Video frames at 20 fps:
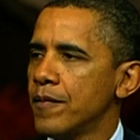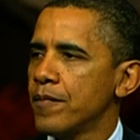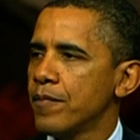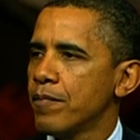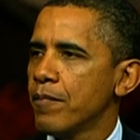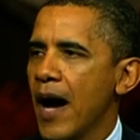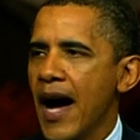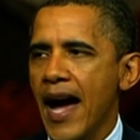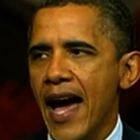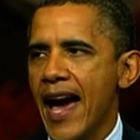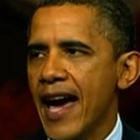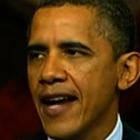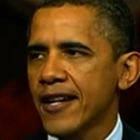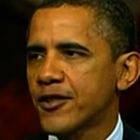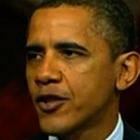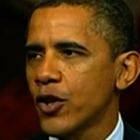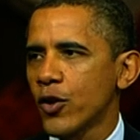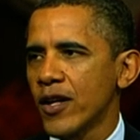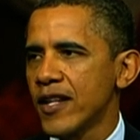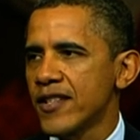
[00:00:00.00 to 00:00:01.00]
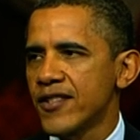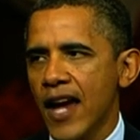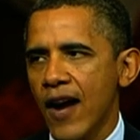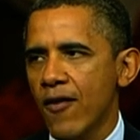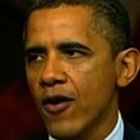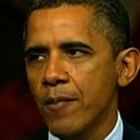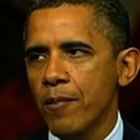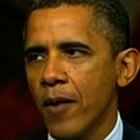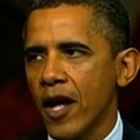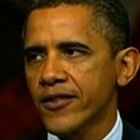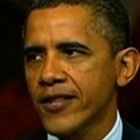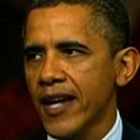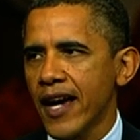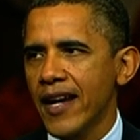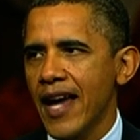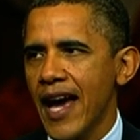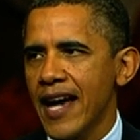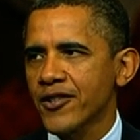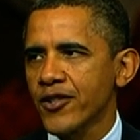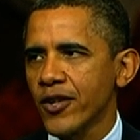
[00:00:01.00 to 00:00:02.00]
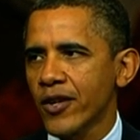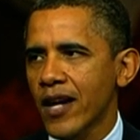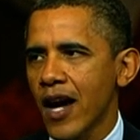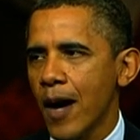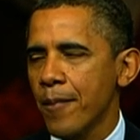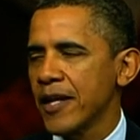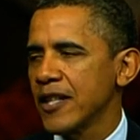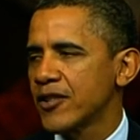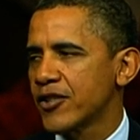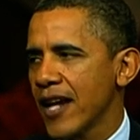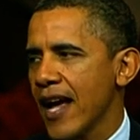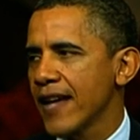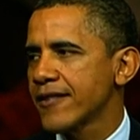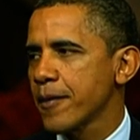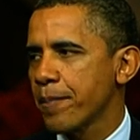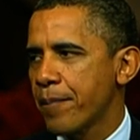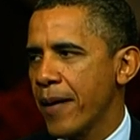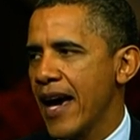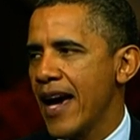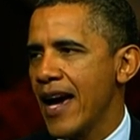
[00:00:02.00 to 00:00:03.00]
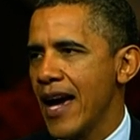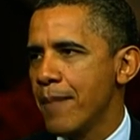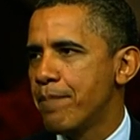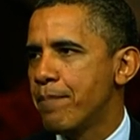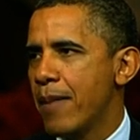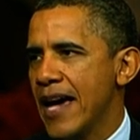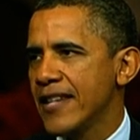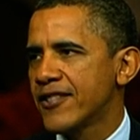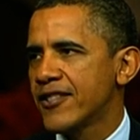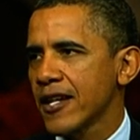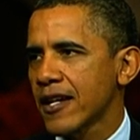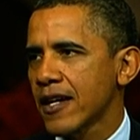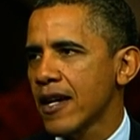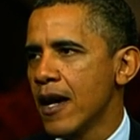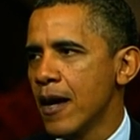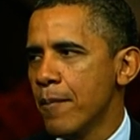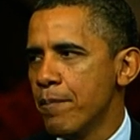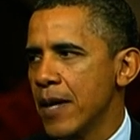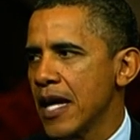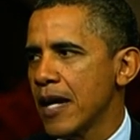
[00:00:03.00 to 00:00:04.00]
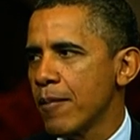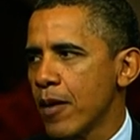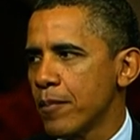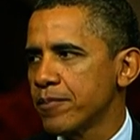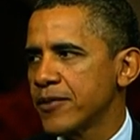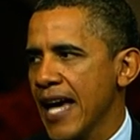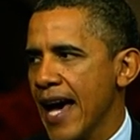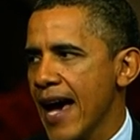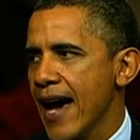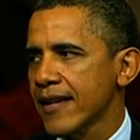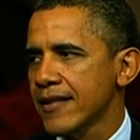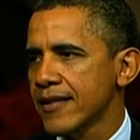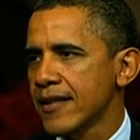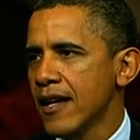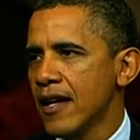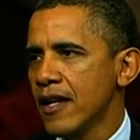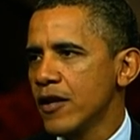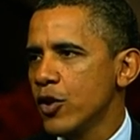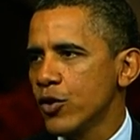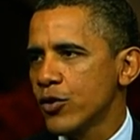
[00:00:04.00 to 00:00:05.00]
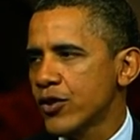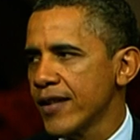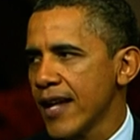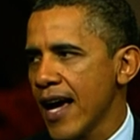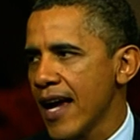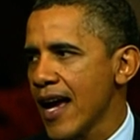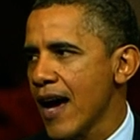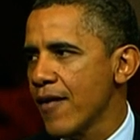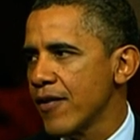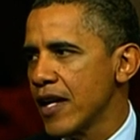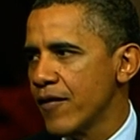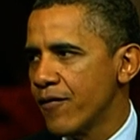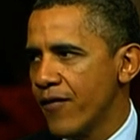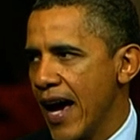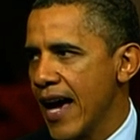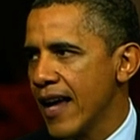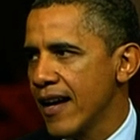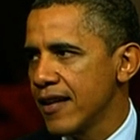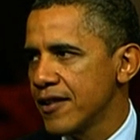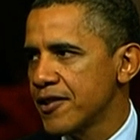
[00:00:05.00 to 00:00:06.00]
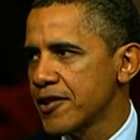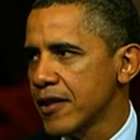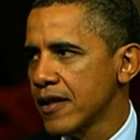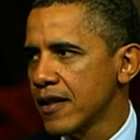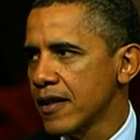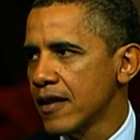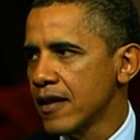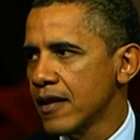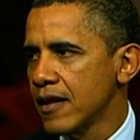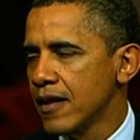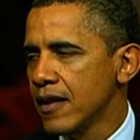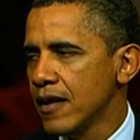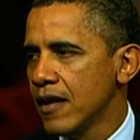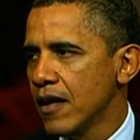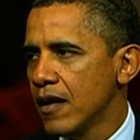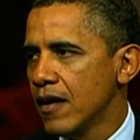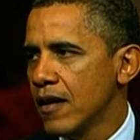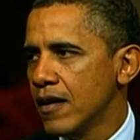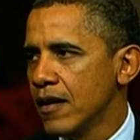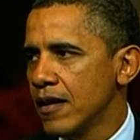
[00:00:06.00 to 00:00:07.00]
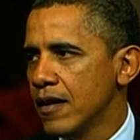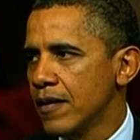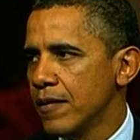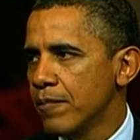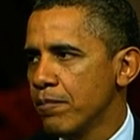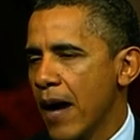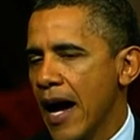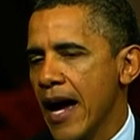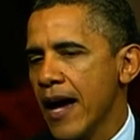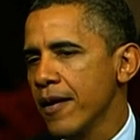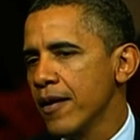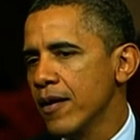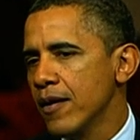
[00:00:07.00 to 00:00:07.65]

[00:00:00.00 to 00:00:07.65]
My attitude is every multinational company should have to pay a basic minimum tax. You should not have an advantage by